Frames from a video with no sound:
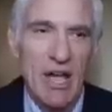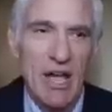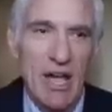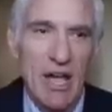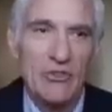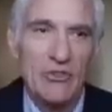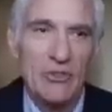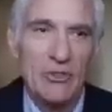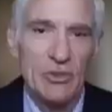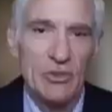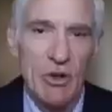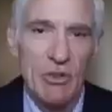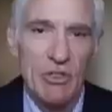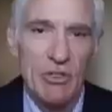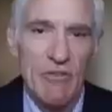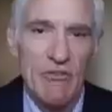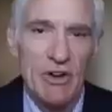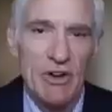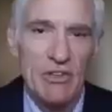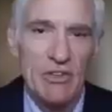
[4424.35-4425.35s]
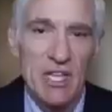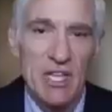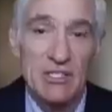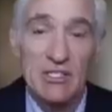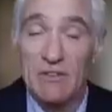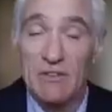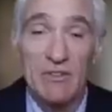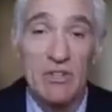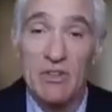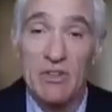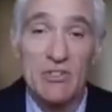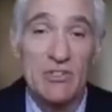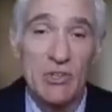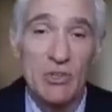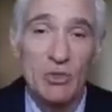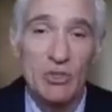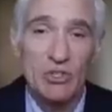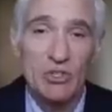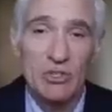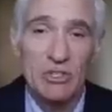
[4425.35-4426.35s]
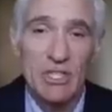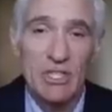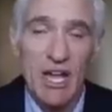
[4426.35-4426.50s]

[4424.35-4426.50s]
as you know, they're very sensitive to their social